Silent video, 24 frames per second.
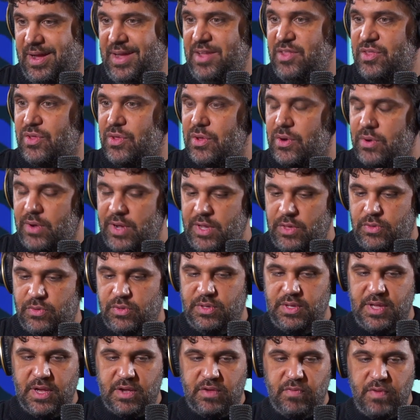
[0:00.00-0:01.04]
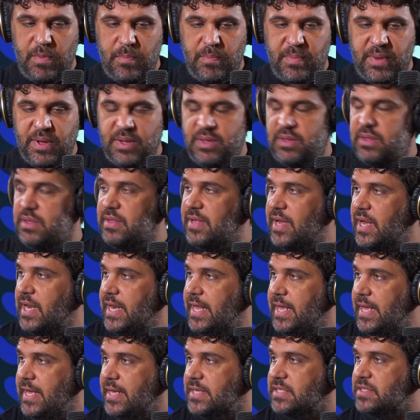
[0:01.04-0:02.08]
intro into the equipment,
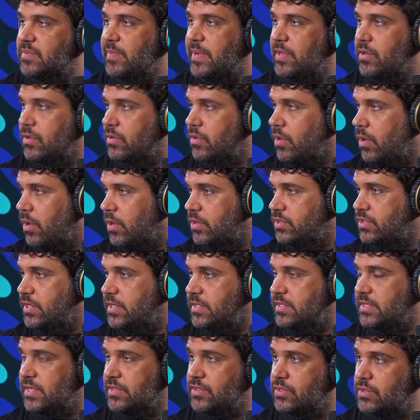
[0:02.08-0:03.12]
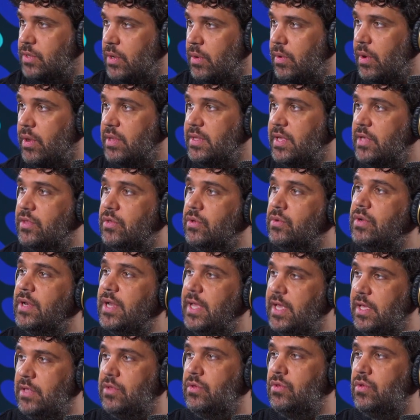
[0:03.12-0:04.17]
techniques, methodologies, and so on that you
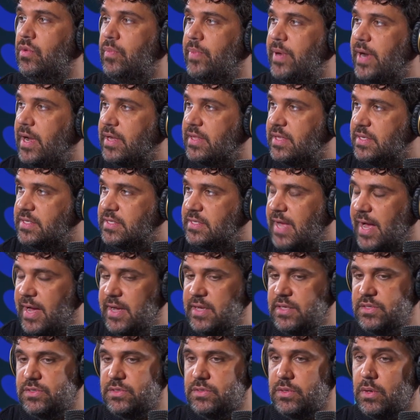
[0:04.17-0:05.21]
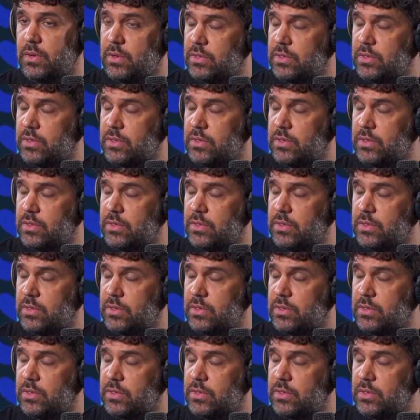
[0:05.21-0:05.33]
need to practice science.